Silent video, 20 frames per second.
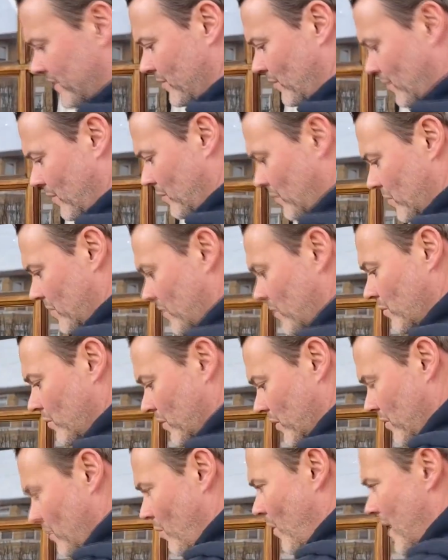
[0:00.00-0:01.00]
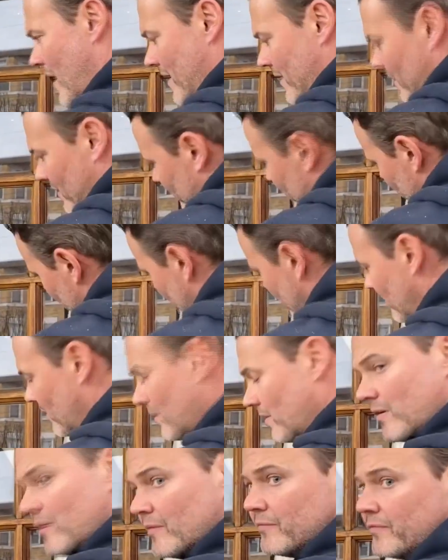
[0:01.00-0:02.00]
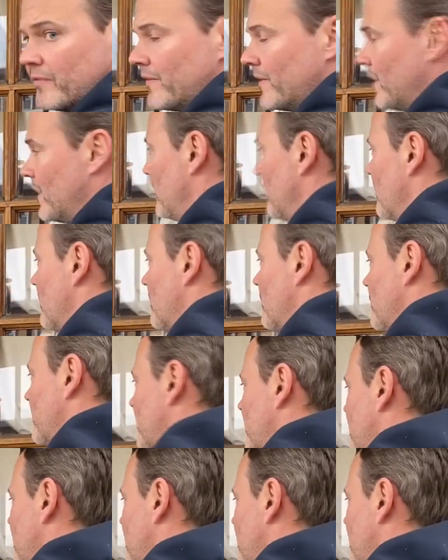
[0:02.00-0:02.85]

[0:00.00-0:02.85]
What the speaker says: door will require a little bit of oomph when you